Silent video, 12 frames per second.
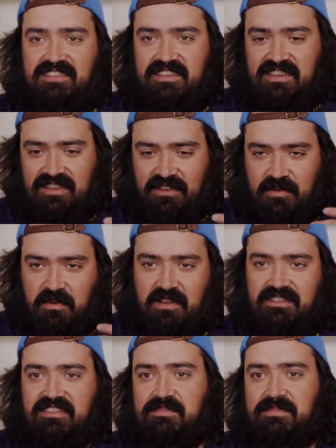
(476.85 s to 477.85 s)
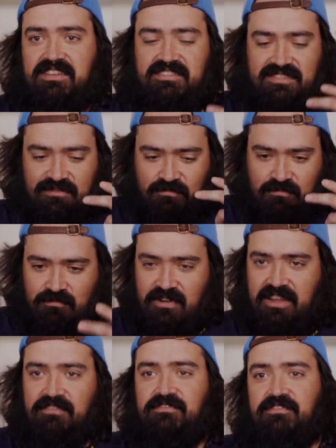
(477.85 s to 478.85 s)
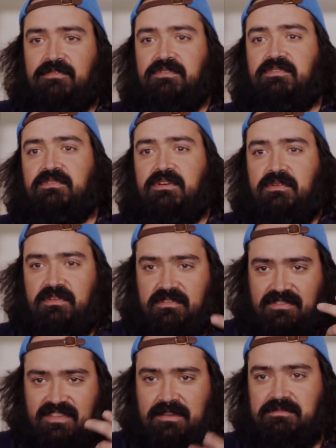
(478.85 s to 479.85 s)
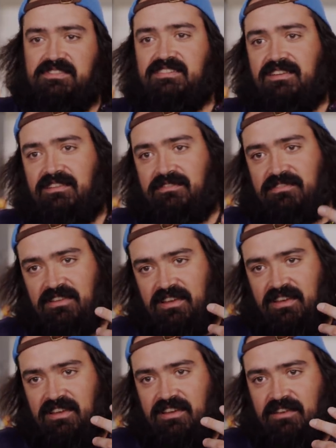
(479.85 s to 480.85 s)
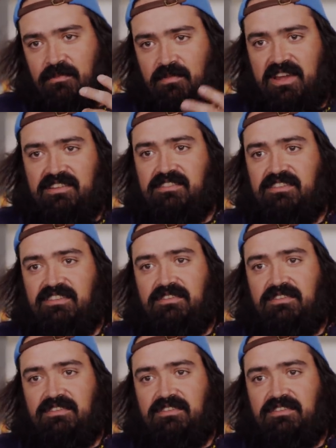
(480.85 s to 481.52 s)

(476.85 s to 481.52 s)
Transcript: to get quality medicine right from the grower themselves, right to